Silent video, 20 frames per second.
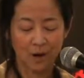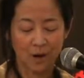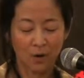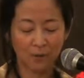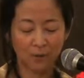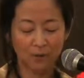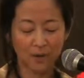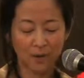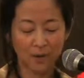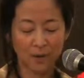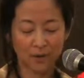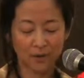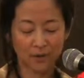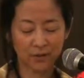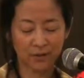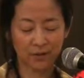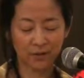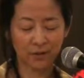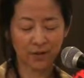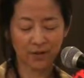only
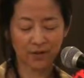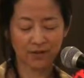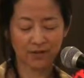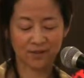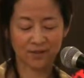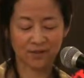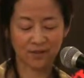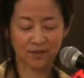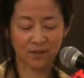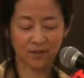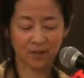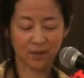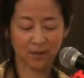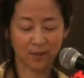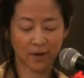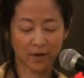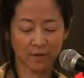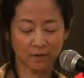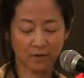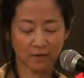better dressed in
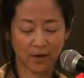gray